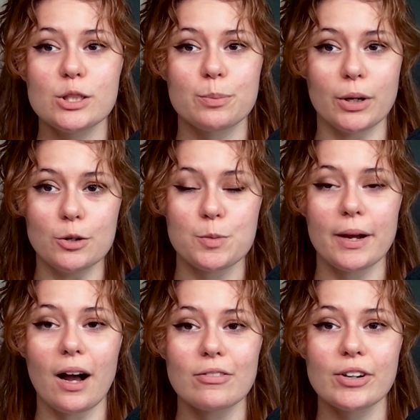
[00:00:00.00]
approach by
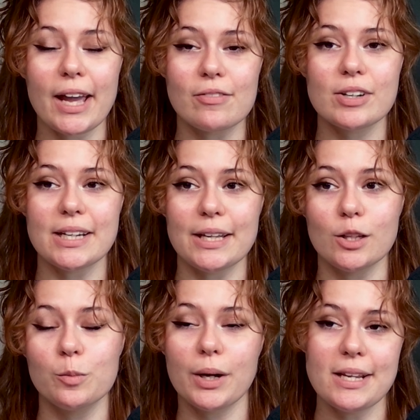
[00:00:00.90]
offering everyday
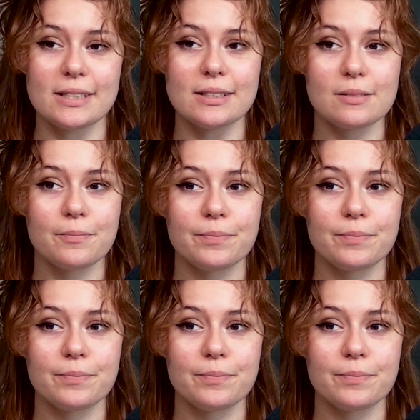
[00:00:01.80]
low prices.